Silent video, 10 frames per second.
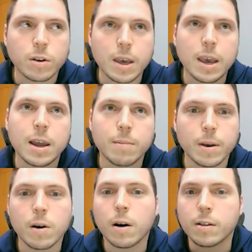can be
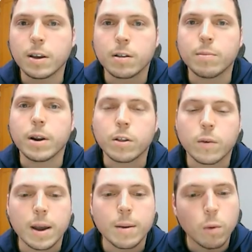costing us money.
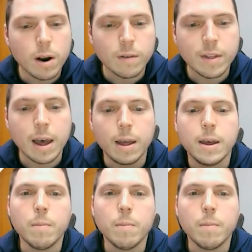So I am aware of that.